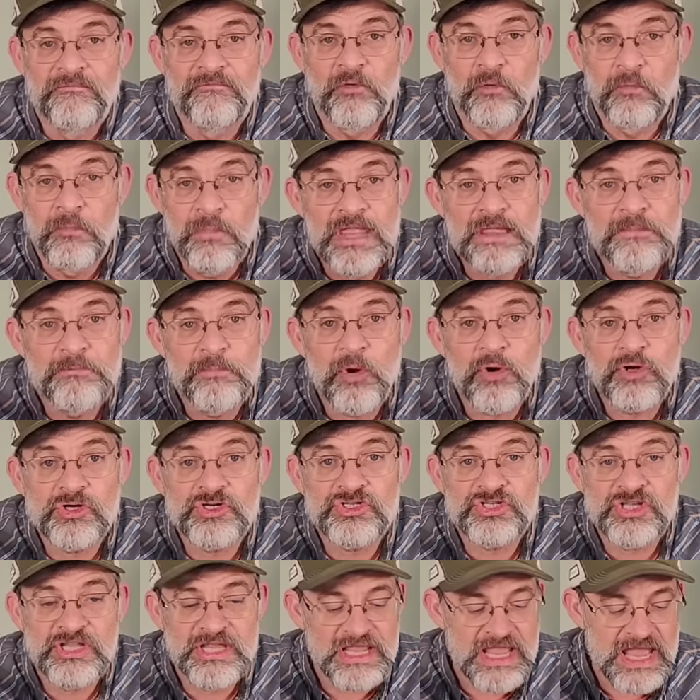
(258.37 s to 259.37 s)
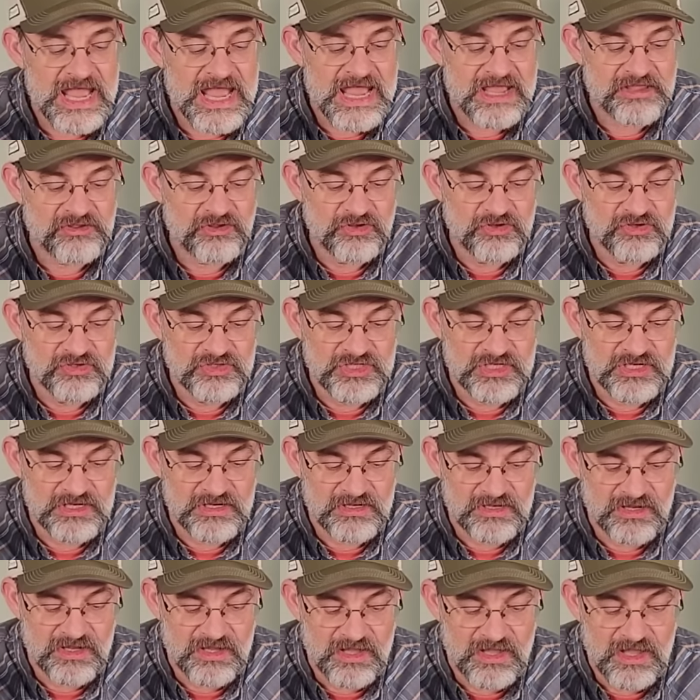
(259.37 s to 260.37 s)
For me personally, I use
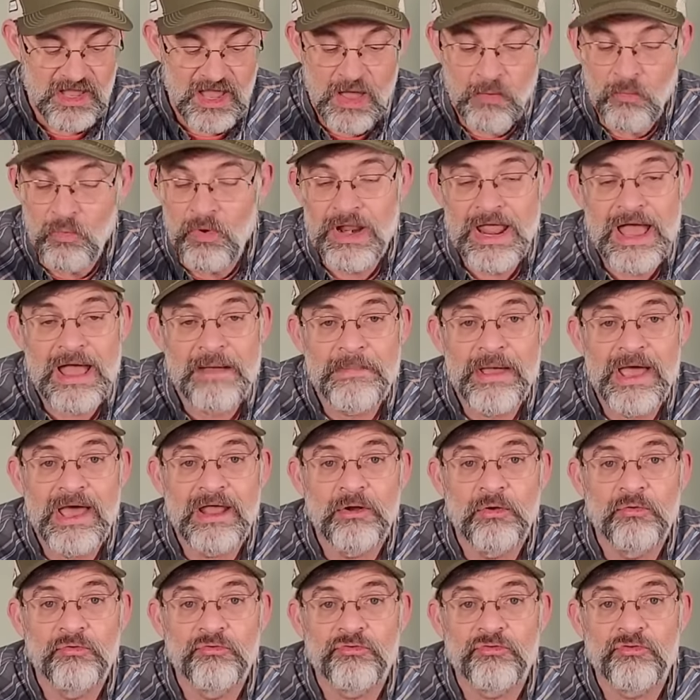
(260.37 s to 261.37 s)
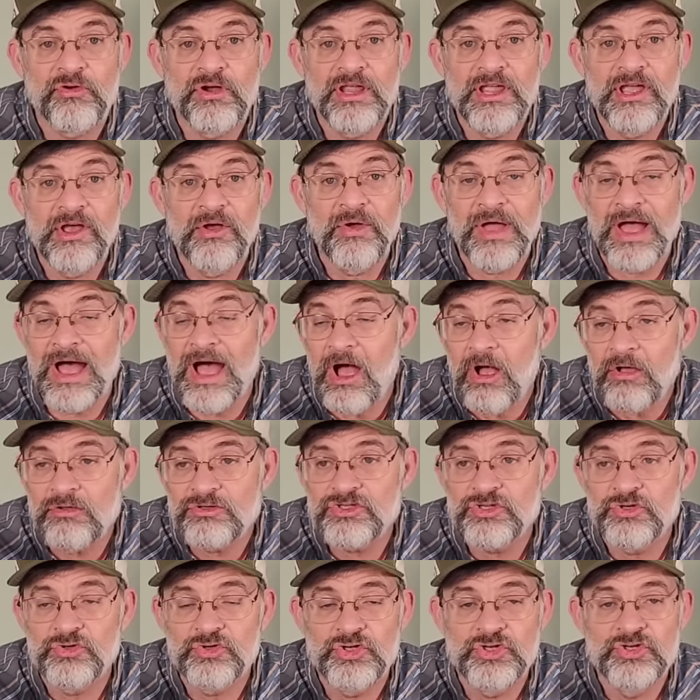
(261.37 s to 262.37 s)
it uh, when I'm out on trail. I
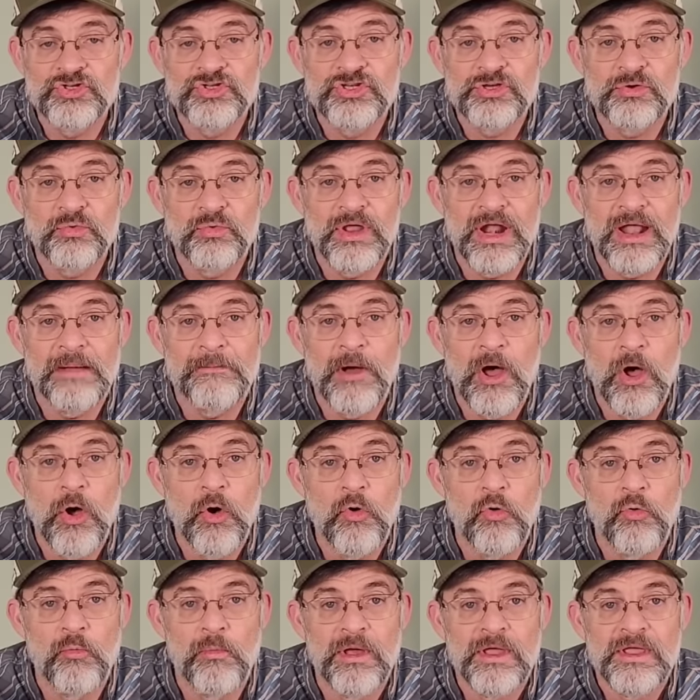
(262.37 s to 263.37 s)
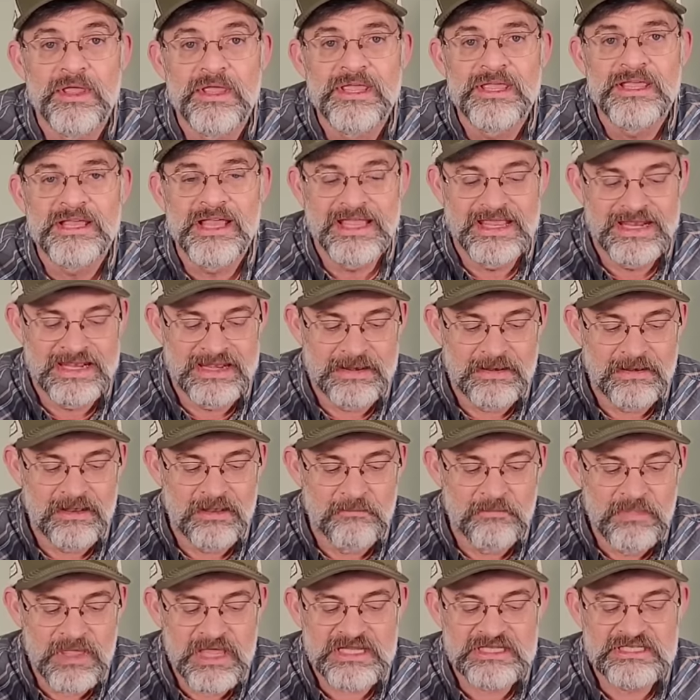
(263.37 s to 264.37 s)
also use it when I'm home. And
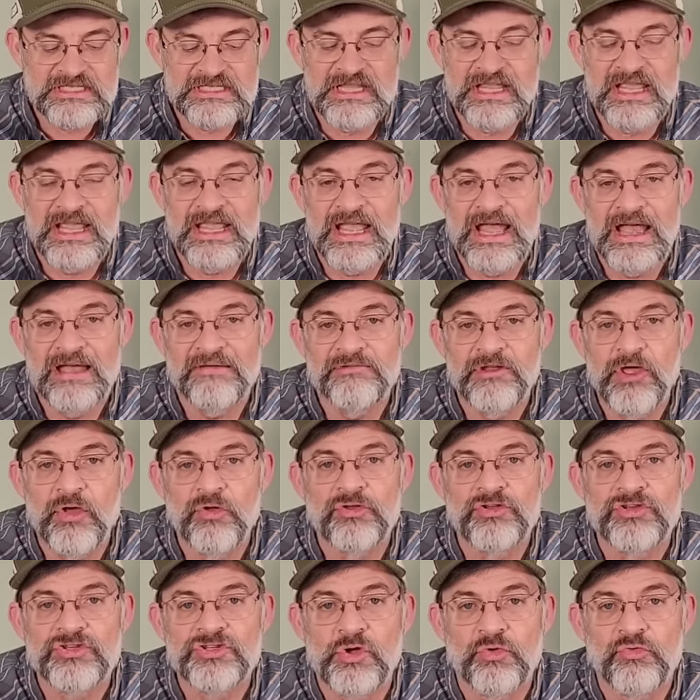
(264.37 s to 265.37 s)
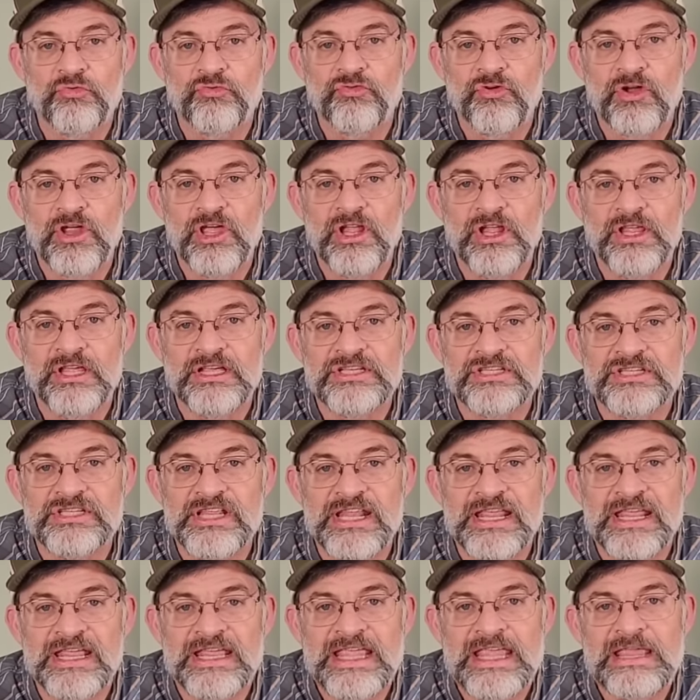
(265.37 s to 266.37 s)
the biggest thing I've noticed on trail is
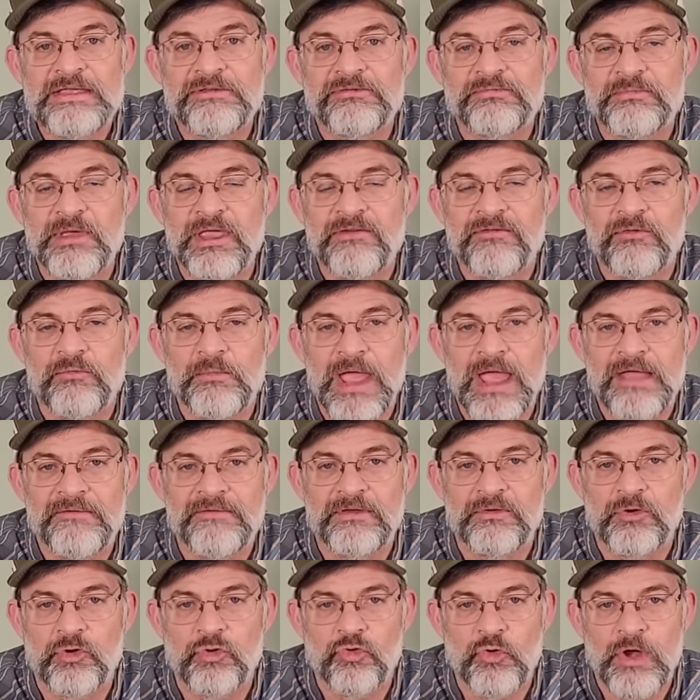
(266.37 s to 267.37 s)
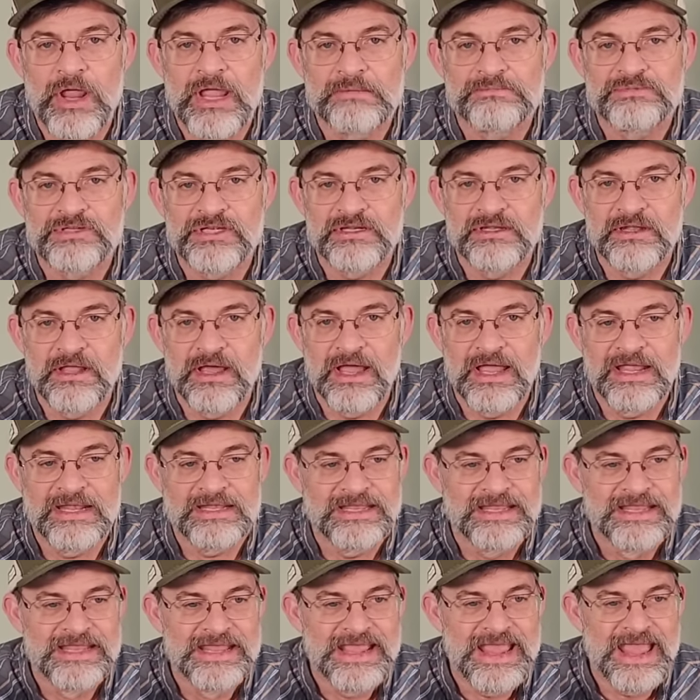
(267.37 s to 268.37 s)
that it keeps me from having cramps at
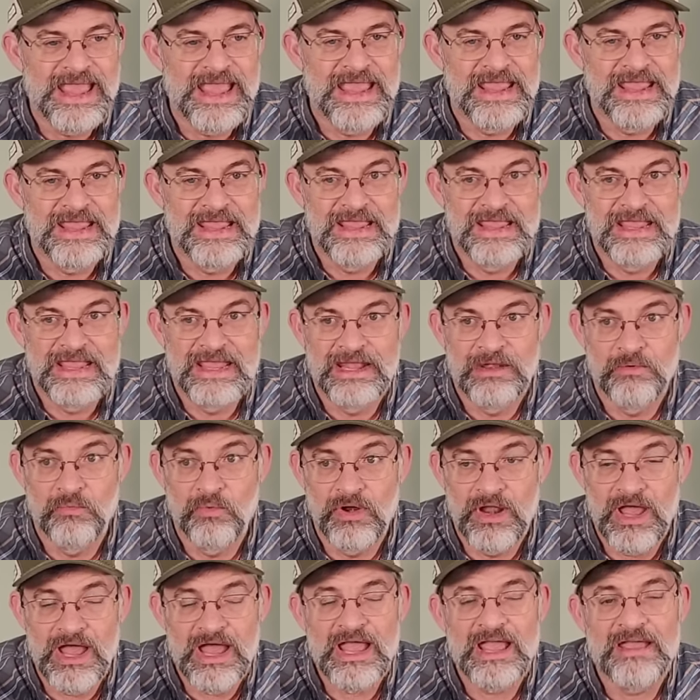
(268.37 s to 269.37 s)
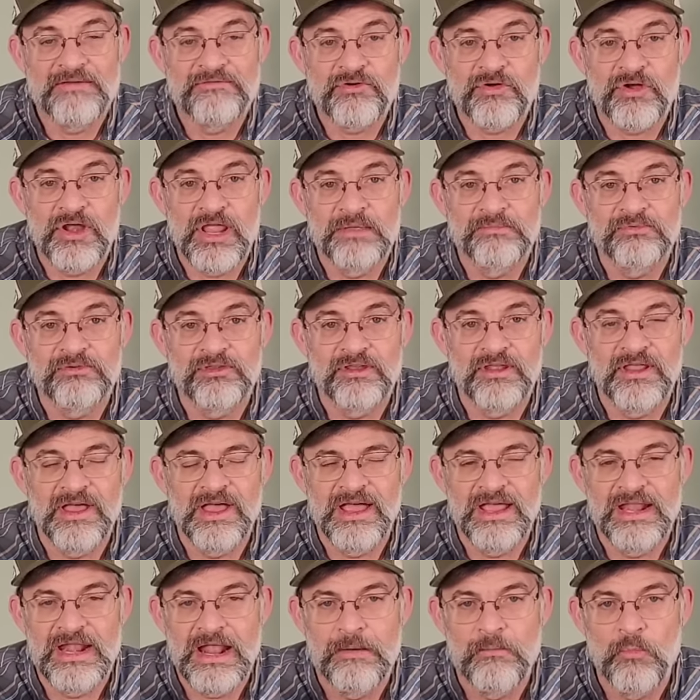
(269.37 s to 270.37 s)
night. And when I have cramps at
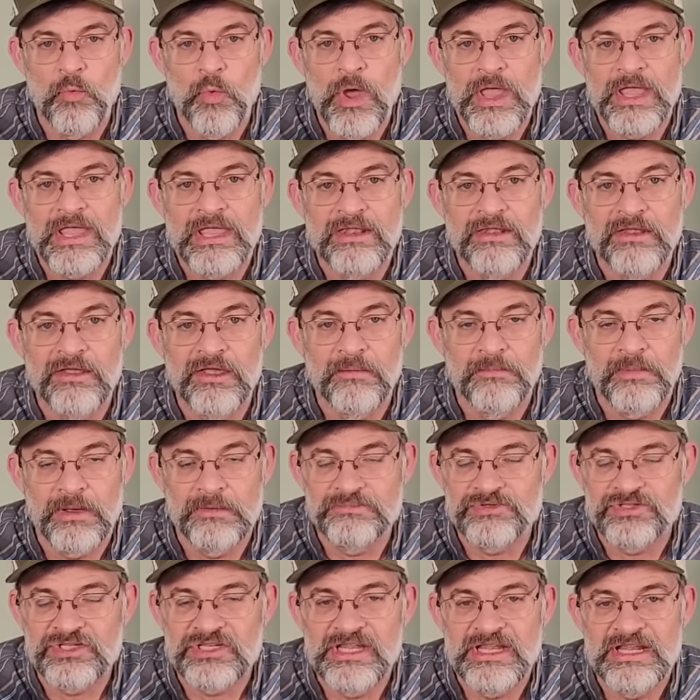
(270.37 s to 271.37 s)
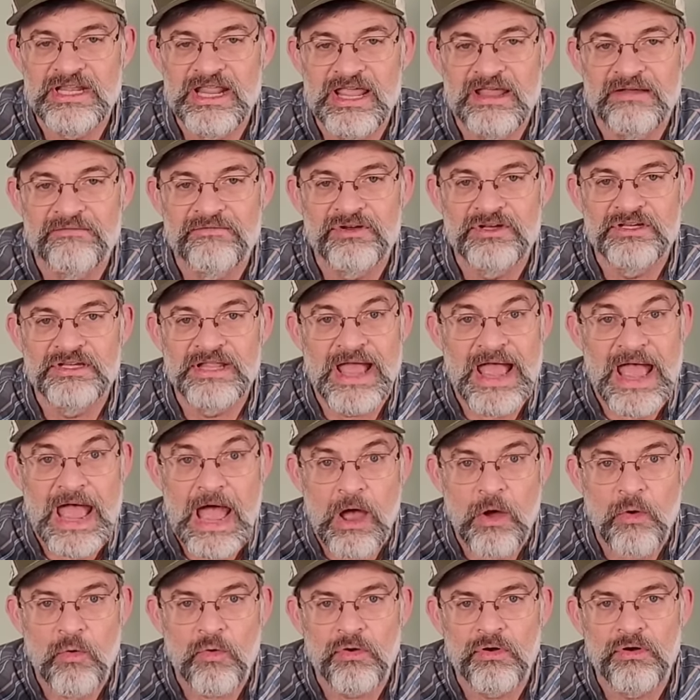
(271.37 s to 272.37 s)
night, I'm waking up, I'm seeing every
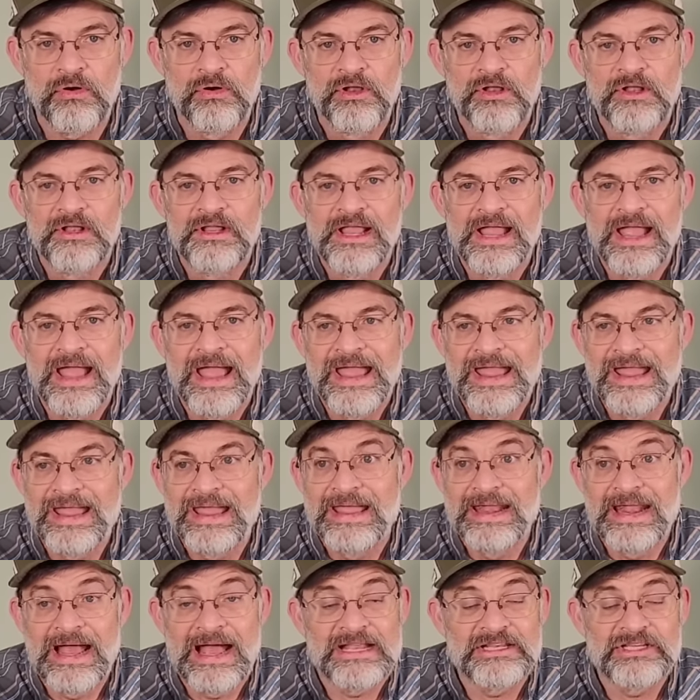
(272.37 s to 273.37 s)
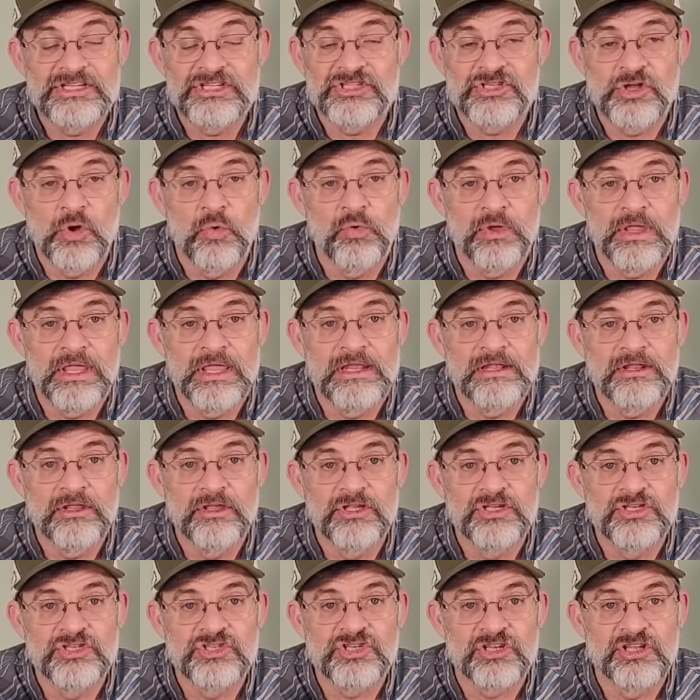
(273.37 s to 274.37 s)
hour, and I just don't get
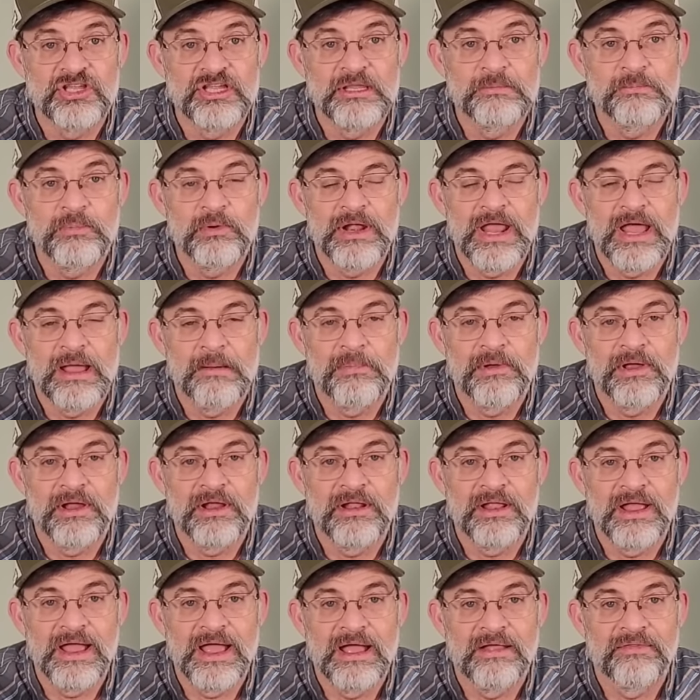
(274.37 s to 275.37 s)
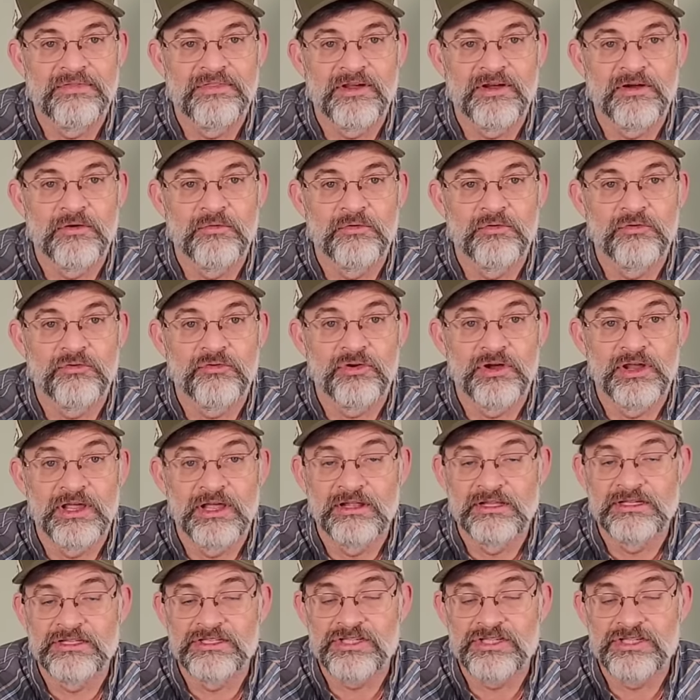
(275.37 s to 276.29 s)
good sleep when I'm out there on the trail.